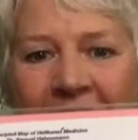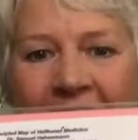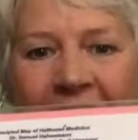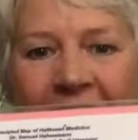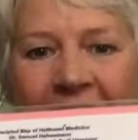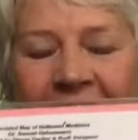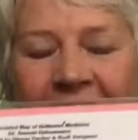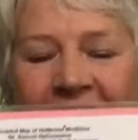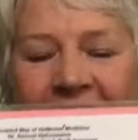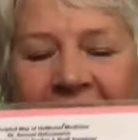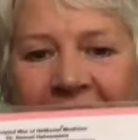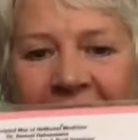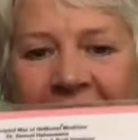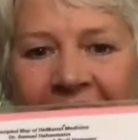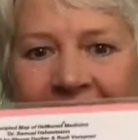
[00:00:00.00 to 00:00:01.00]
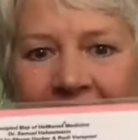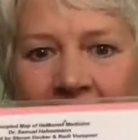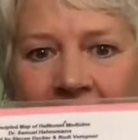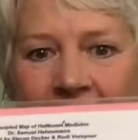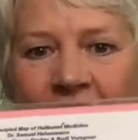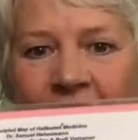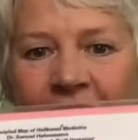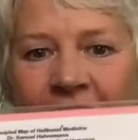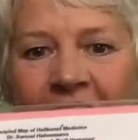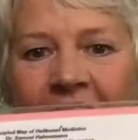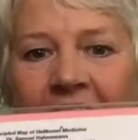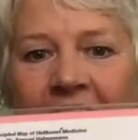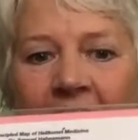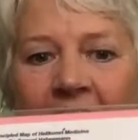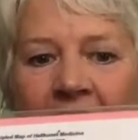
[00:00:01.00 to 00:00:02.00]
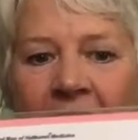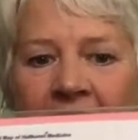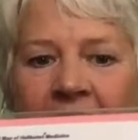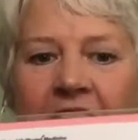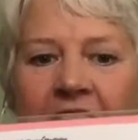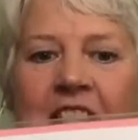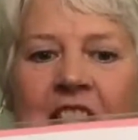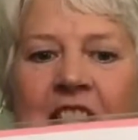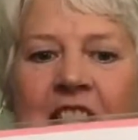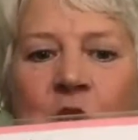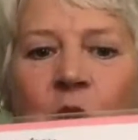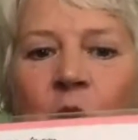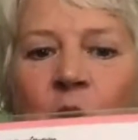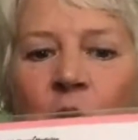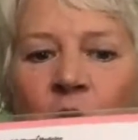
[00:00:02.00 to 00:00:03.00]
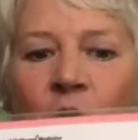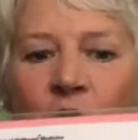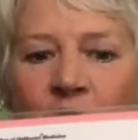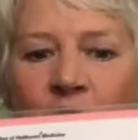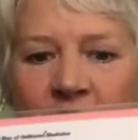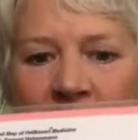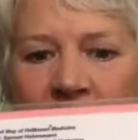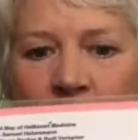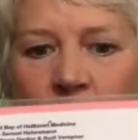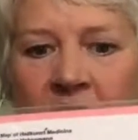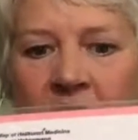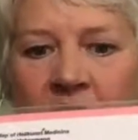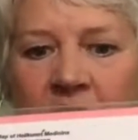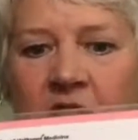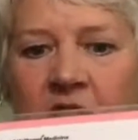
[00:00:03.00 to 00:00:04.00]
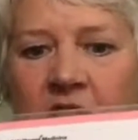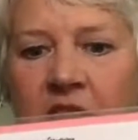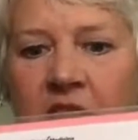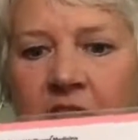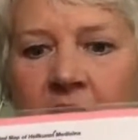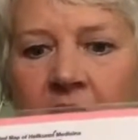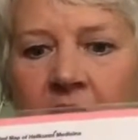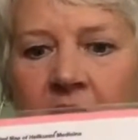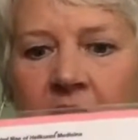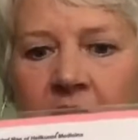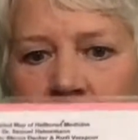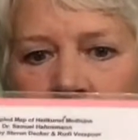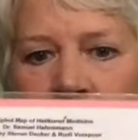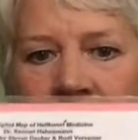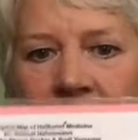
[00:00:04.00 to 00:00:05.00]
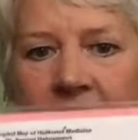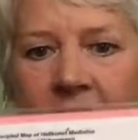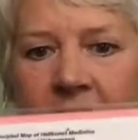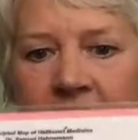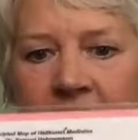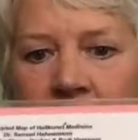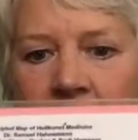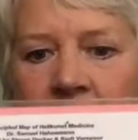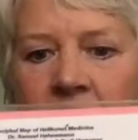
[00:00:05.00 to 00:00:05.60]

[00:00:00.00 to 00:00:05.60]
other level in the whole sequential process.